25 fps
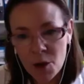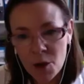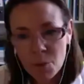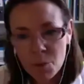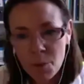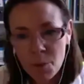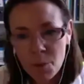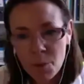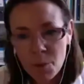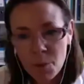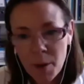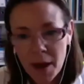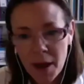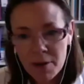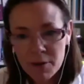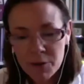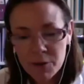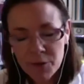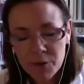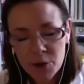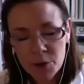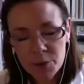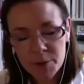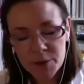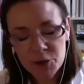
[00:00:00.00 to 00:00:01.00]

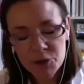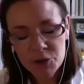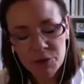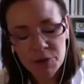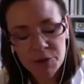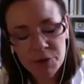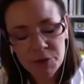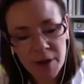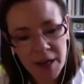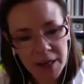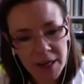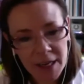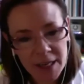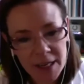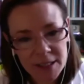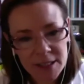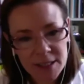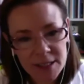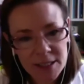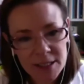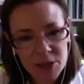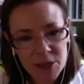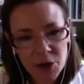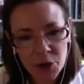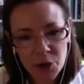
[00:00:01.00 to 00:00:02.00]
refurbish, refinance.
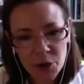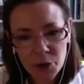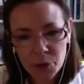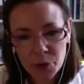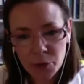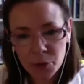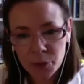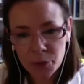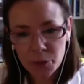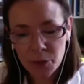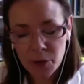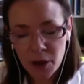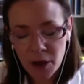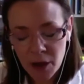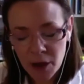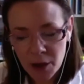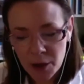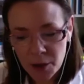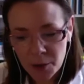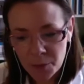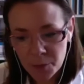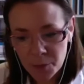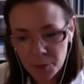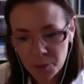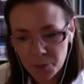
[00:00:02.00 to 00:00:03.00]
So
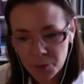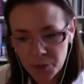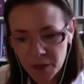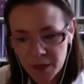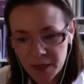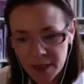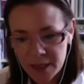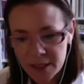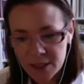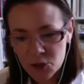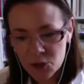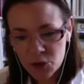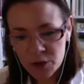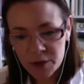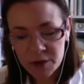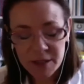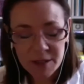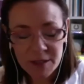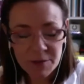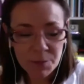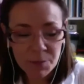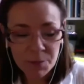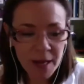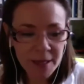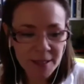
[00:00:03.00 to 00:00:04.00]
it's
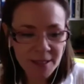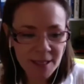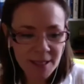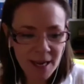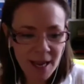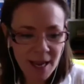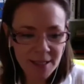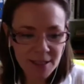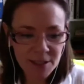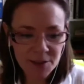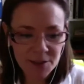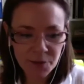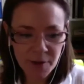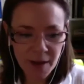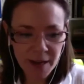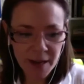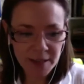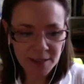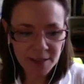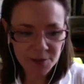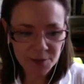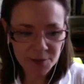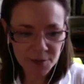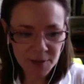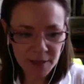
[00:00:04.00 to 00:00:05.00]
a buy to let
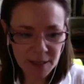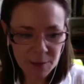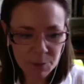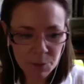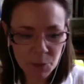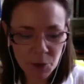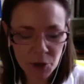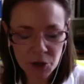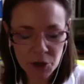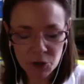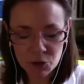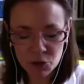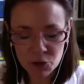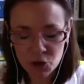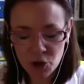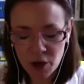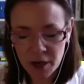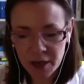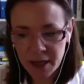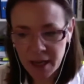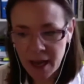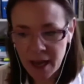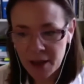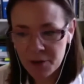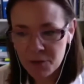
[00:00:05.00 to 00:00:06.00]
effectively, but you're trying
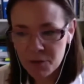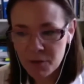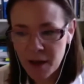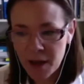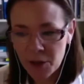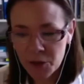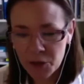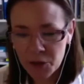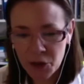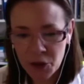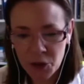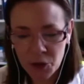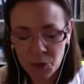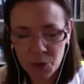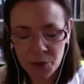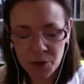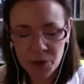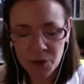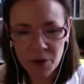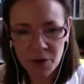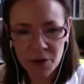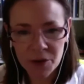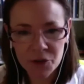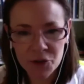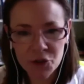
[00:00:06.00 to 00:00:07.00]
to add value
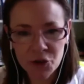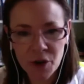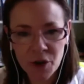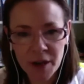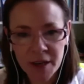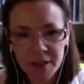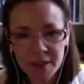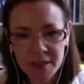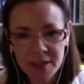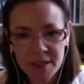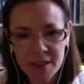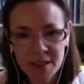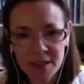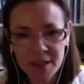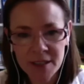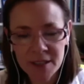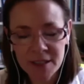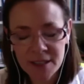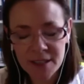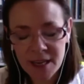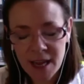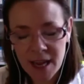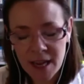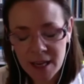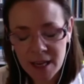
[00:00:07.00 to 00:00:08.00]
and trying to
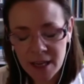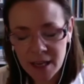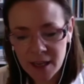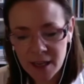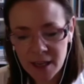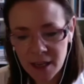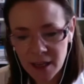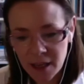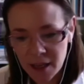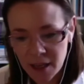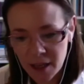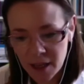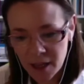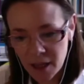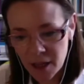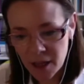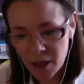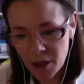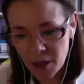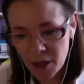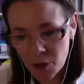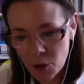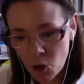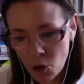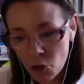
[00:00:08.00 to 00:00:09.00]
take
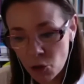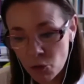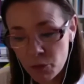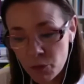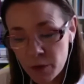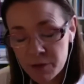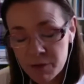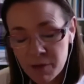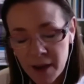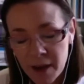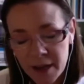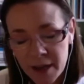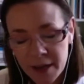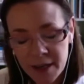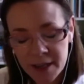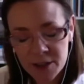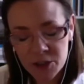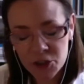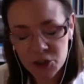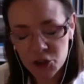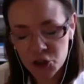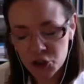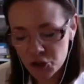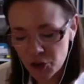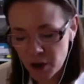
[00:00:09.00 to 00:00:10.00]
on the
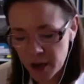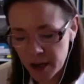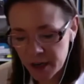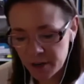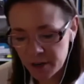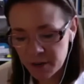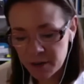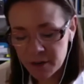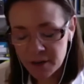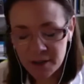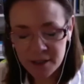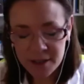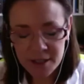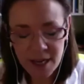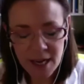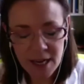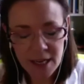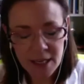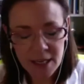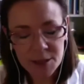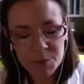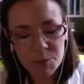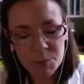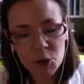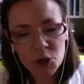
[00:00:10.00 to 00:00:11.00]
refinance. You try and
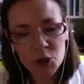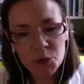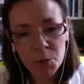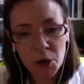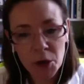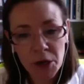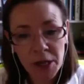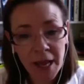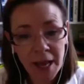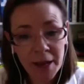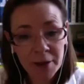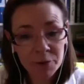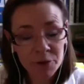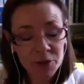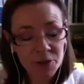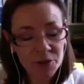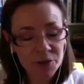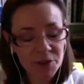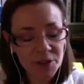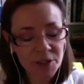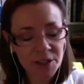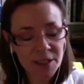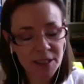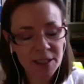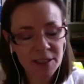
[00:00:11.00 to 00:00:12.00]
take as much money out of
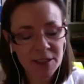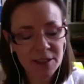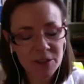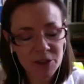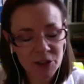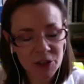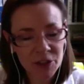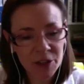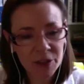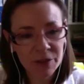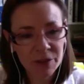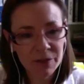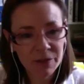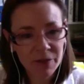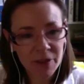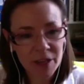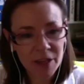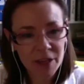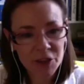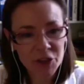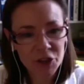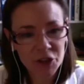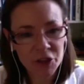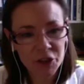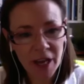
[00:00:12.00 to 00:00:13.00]
the deal as you
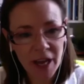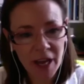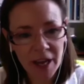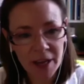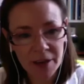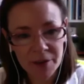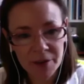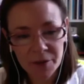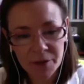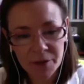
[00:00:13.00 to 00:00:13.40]
can,